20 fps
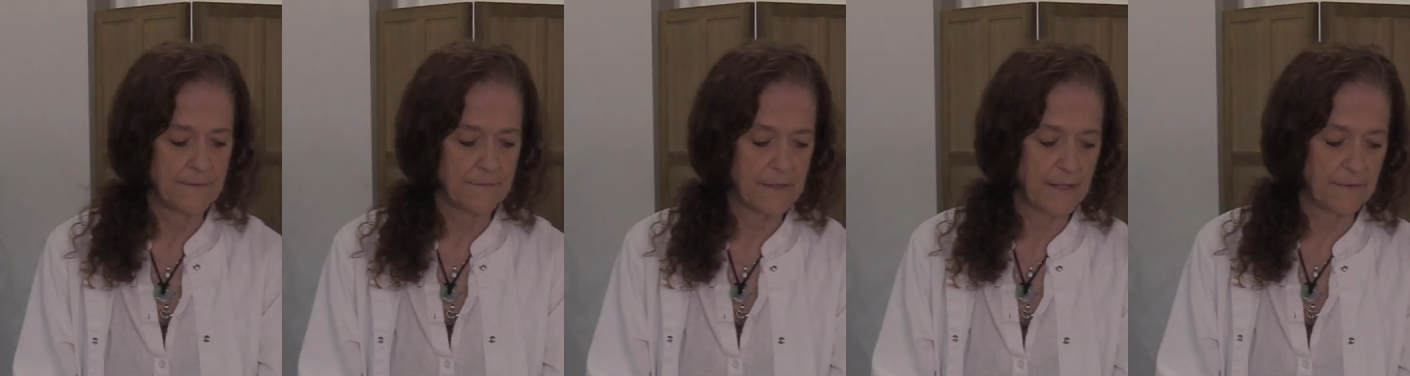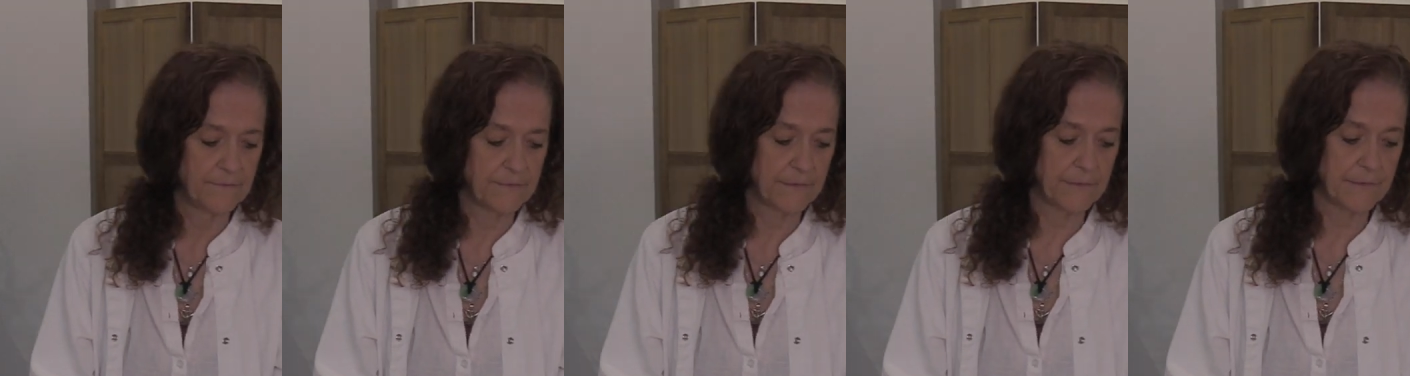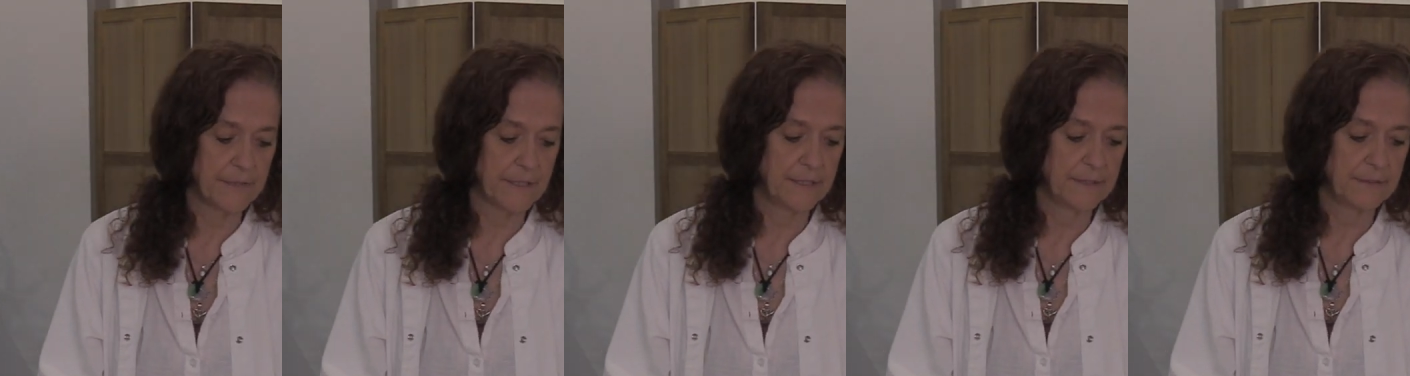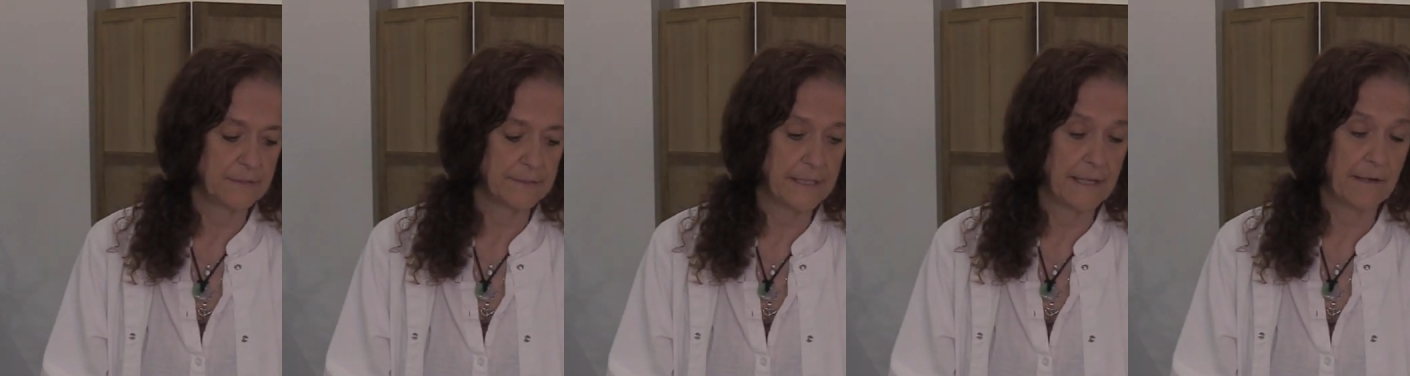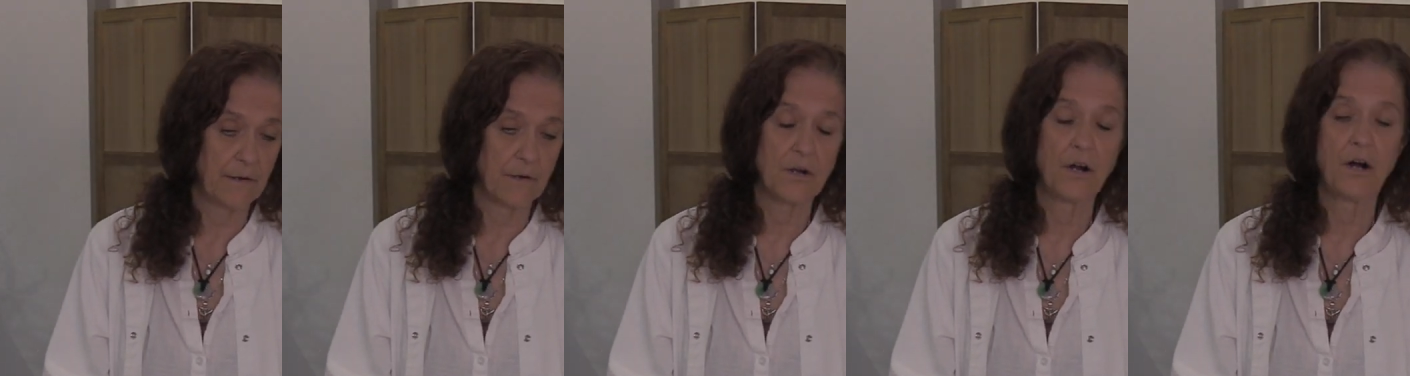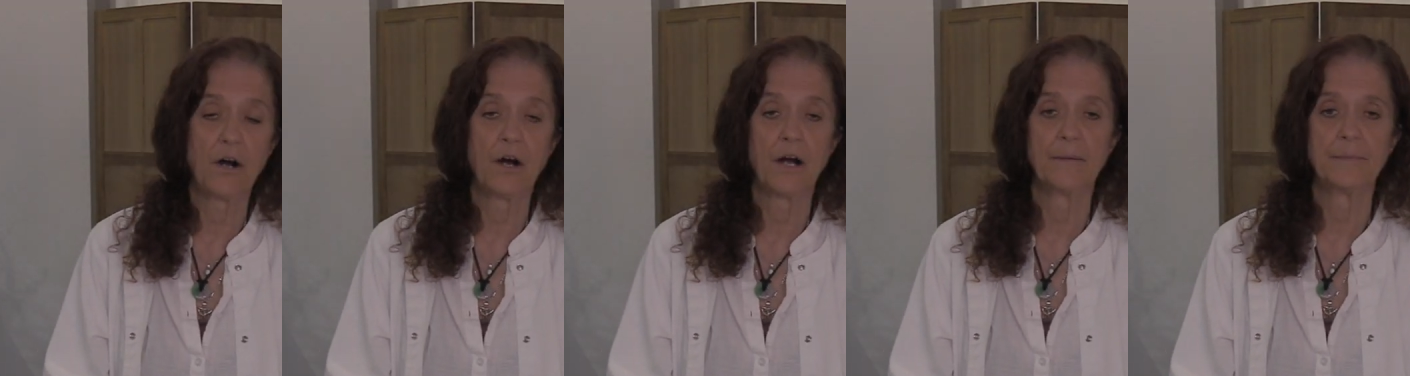very now
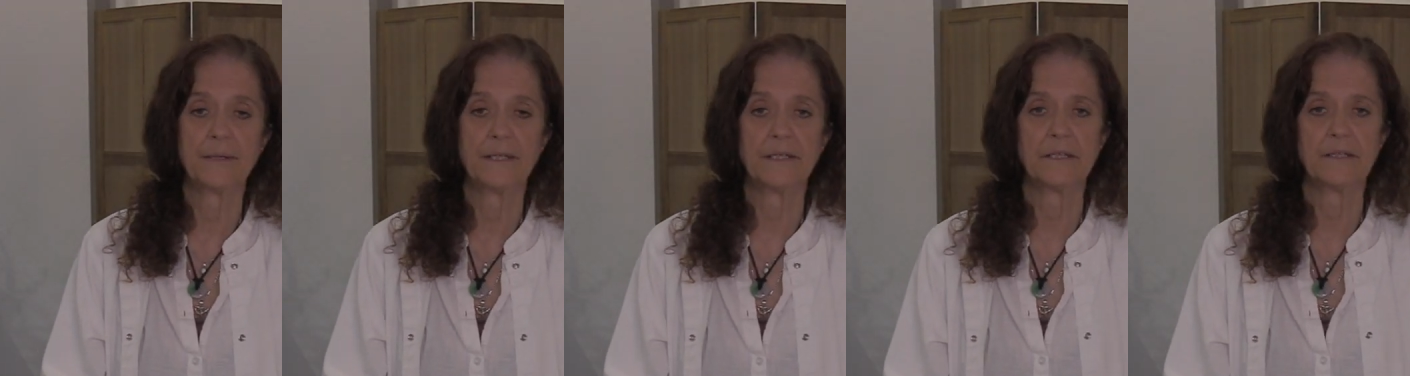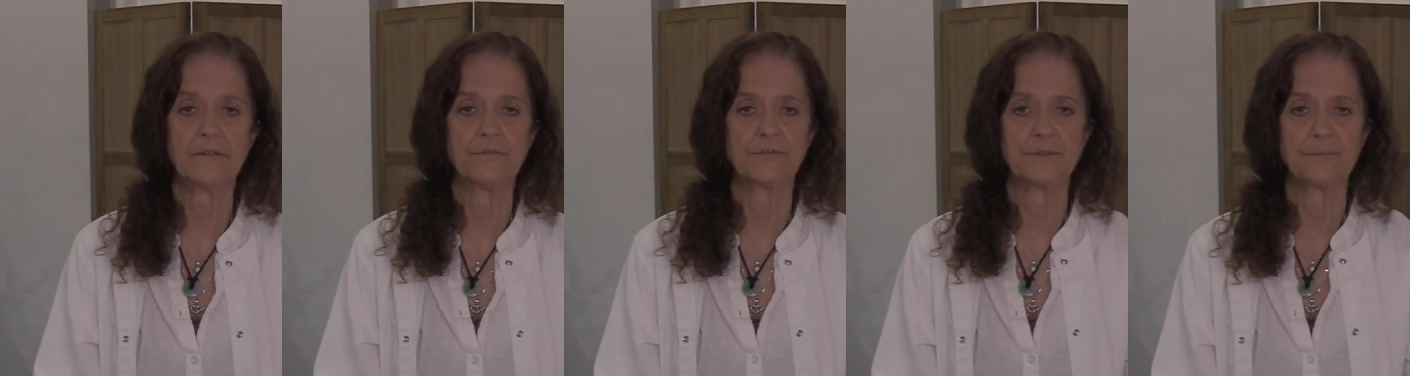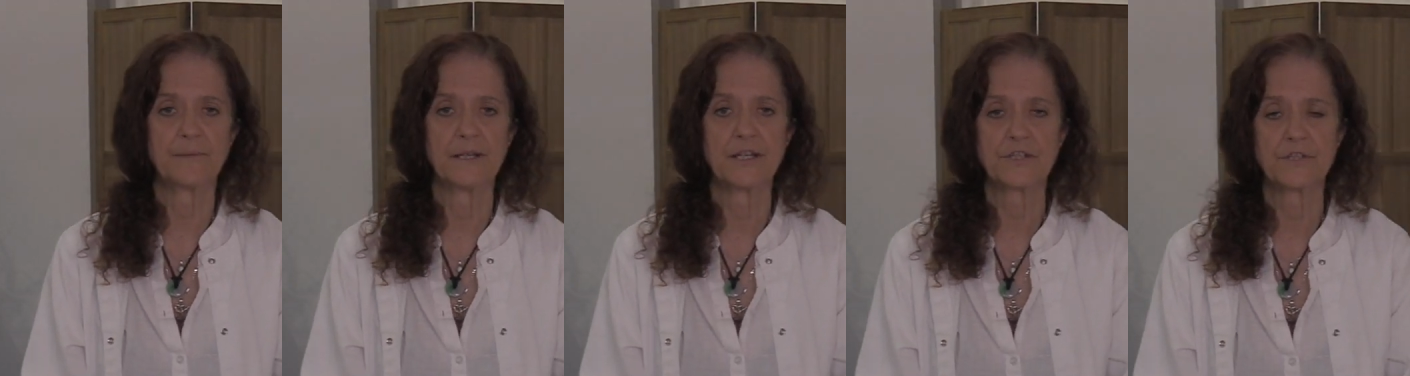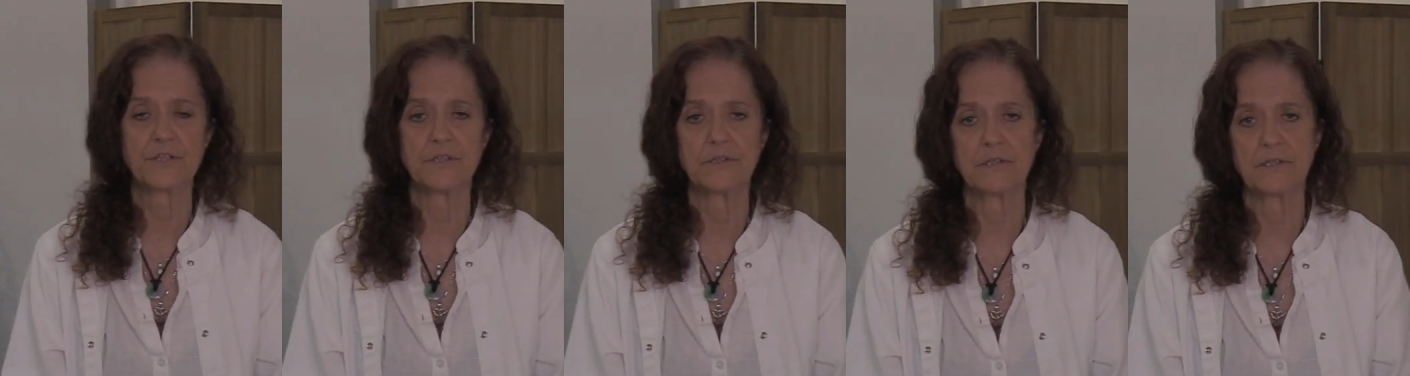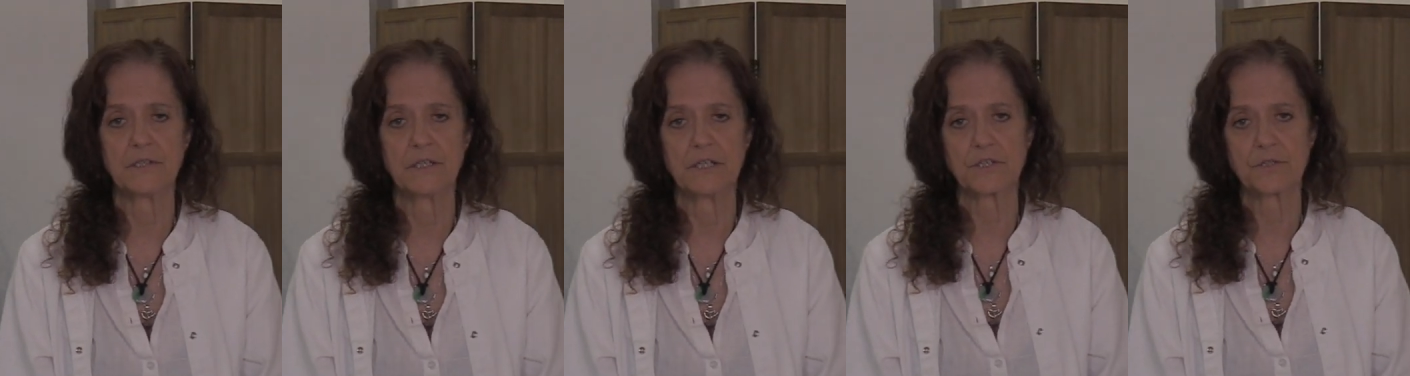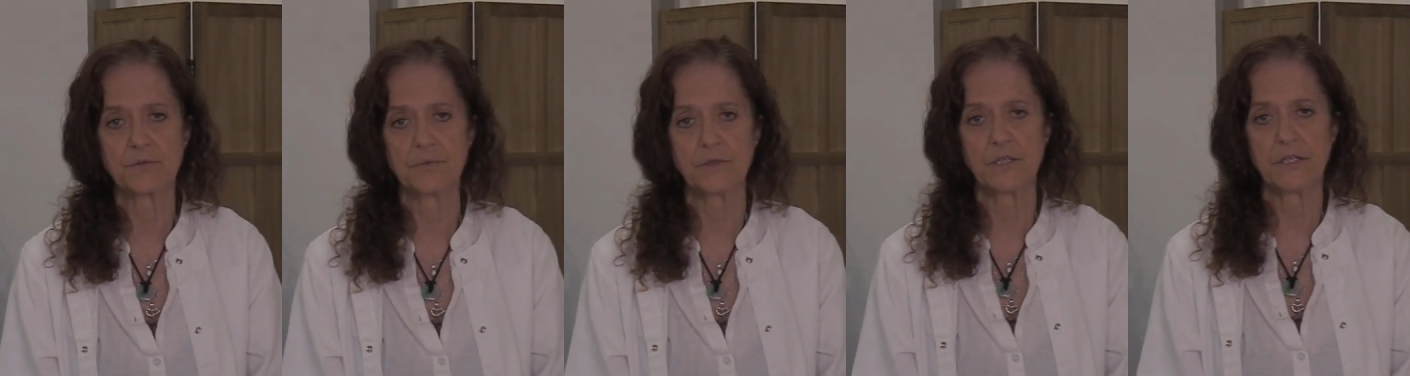common inflammation of the
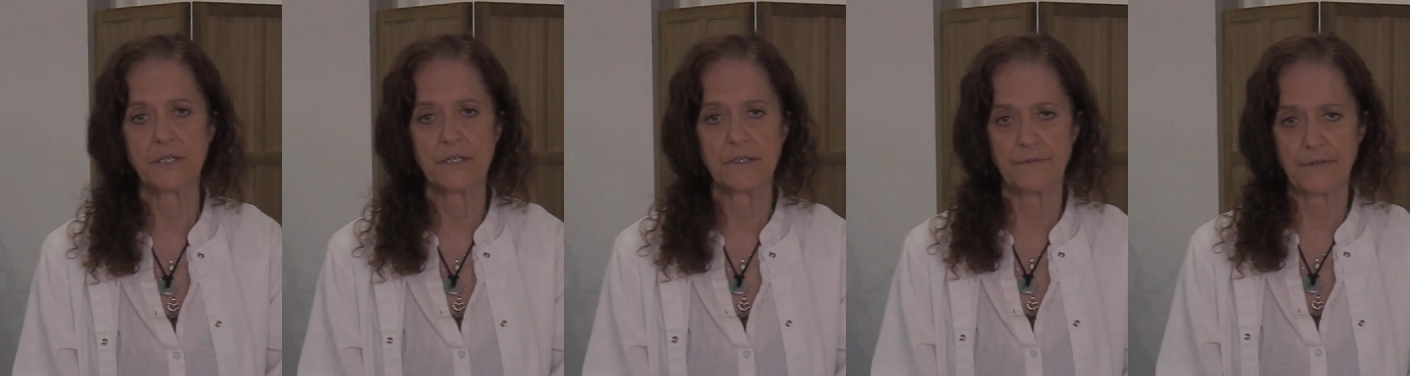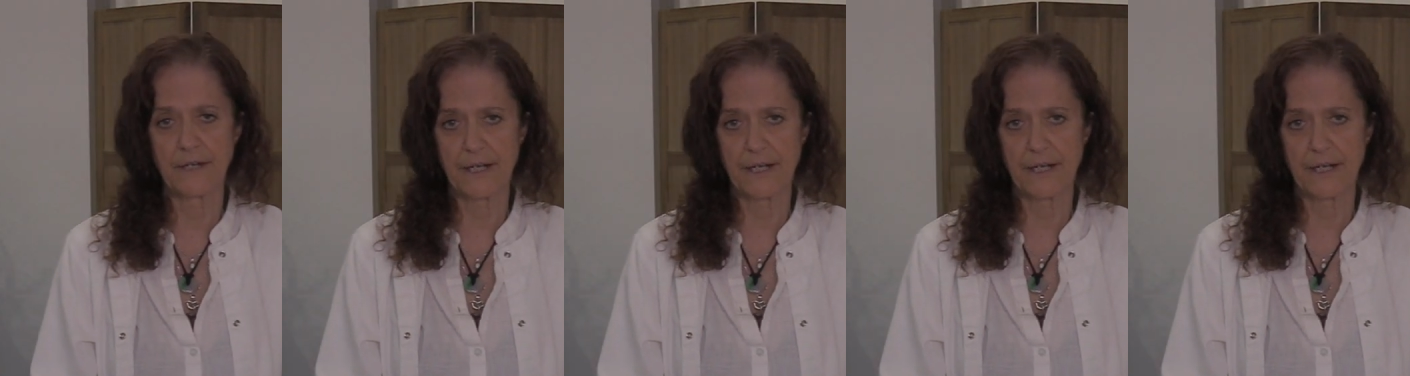lungs when you get a